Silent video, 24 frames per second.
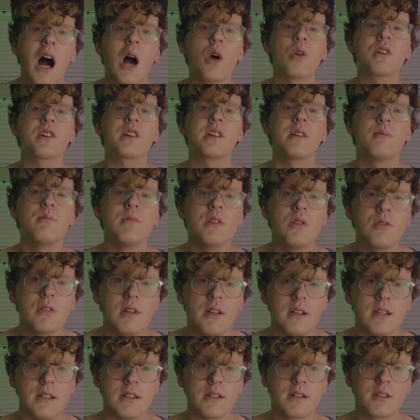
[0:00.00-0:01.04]
Our
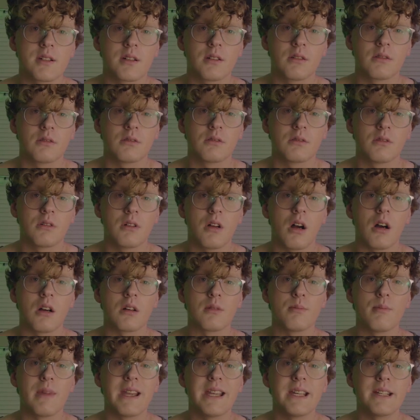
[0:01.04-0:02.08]
communities
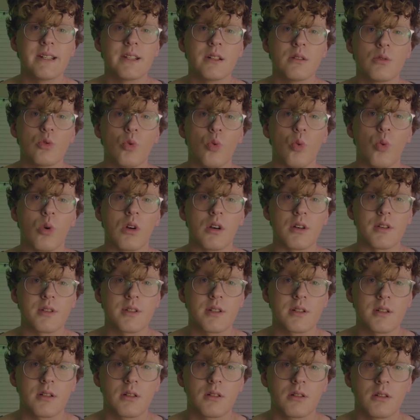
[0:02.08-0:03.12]
are made
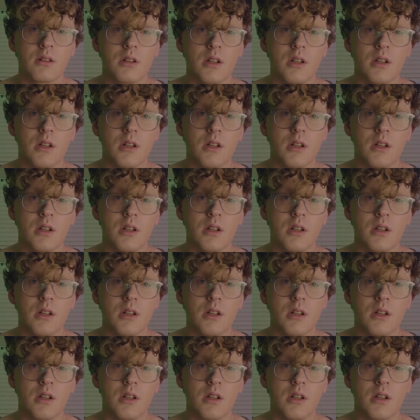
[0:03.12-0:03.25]
worse